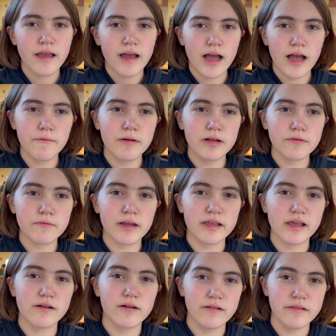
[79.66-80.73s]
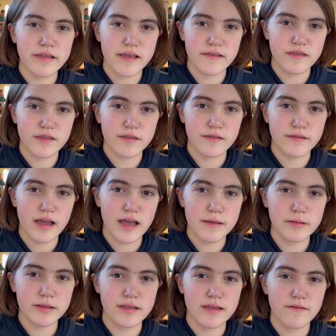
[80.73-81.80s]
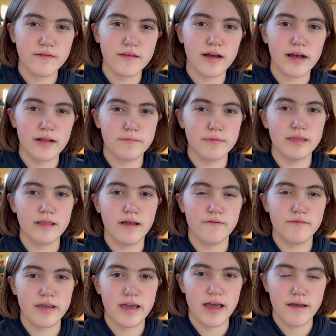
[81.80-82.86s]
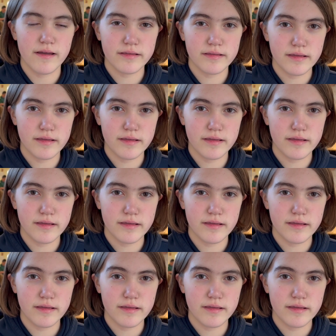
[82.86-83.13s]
I want to work in cold cases because I believe God would love to